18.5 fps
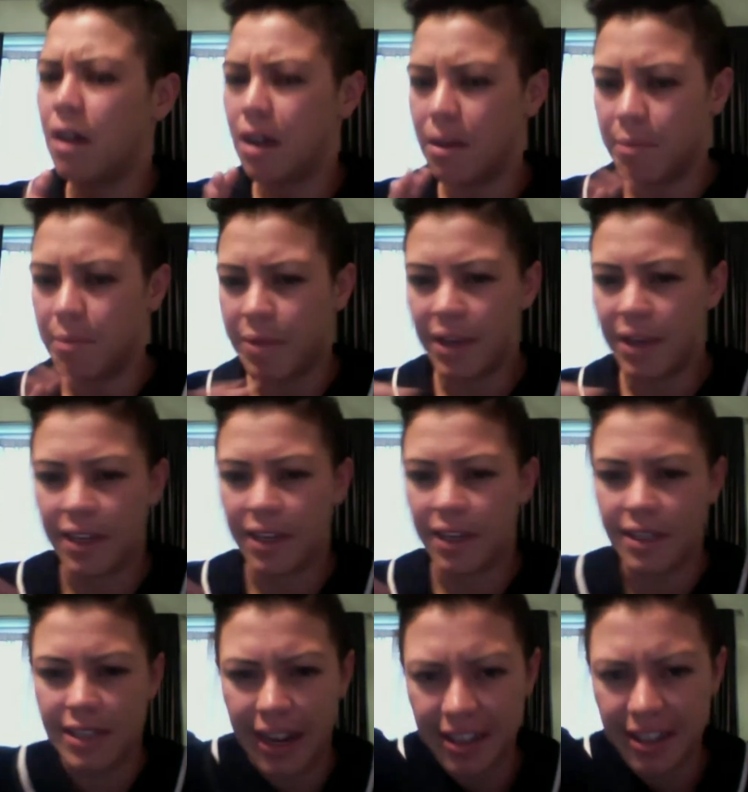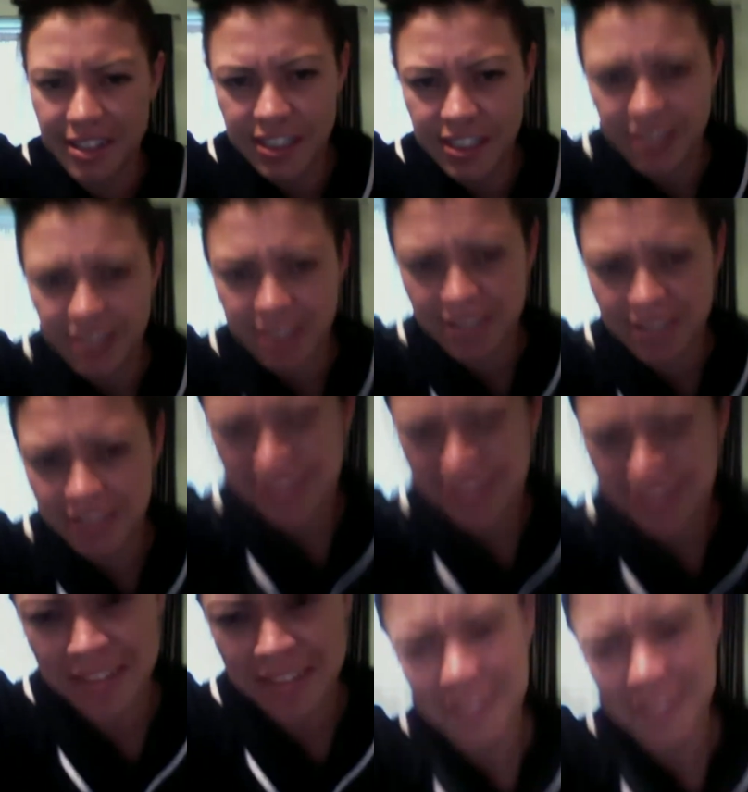a big dancer,
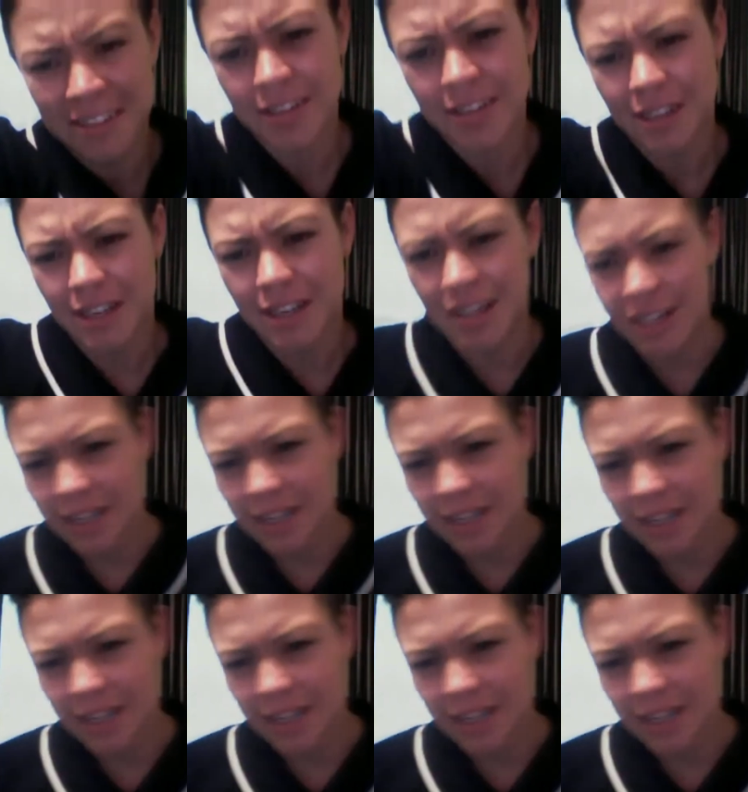and